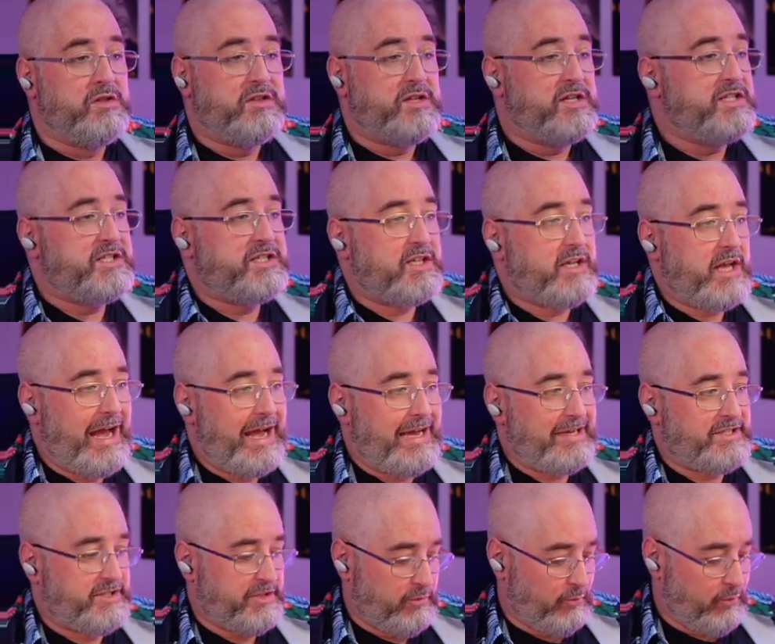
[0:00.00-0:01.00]
This
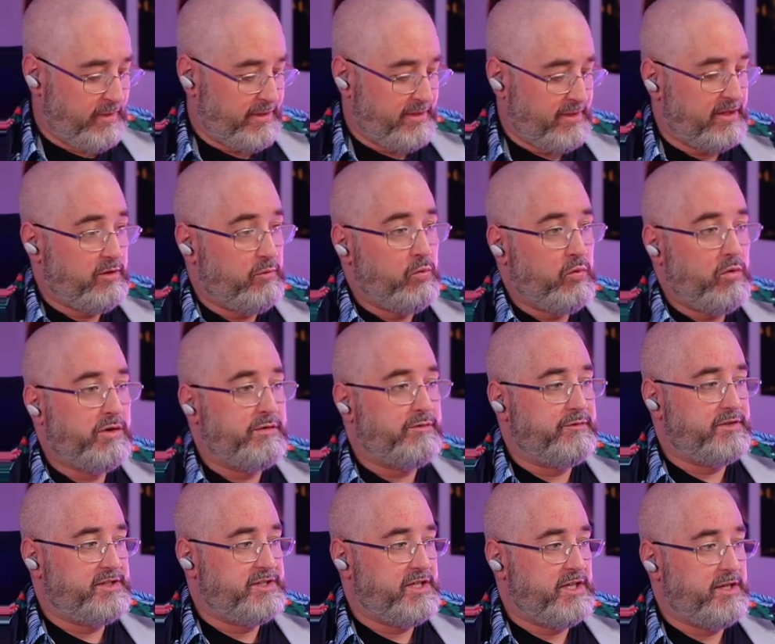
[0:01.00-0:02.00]
has to win an award
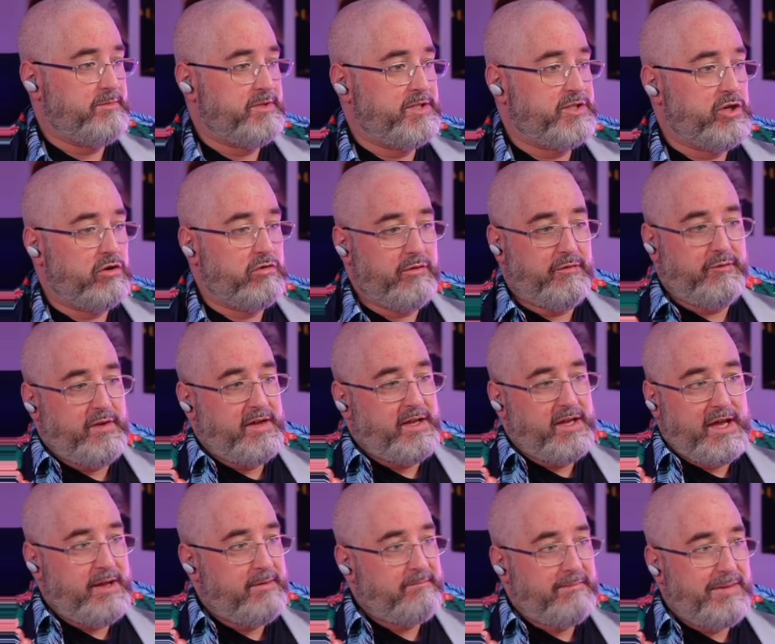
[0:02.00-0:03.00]
for cinematography.
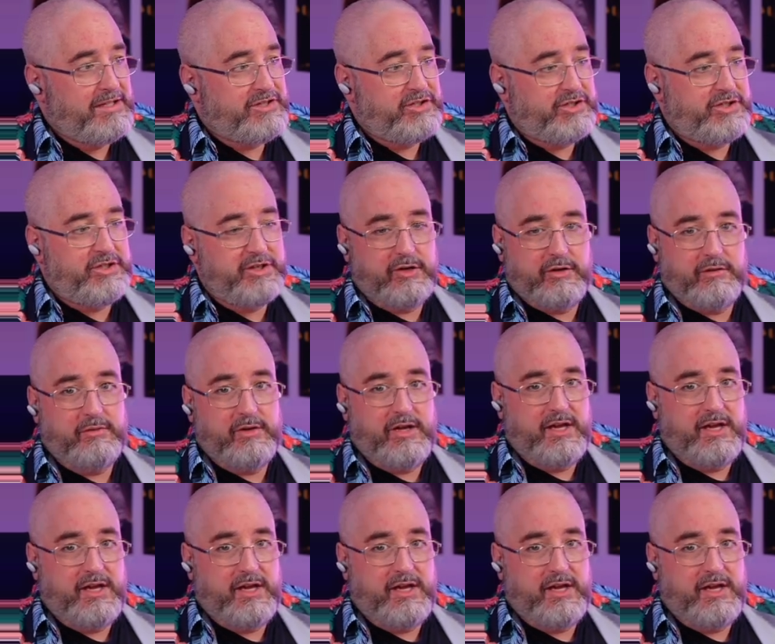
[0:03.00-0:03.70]
It must do.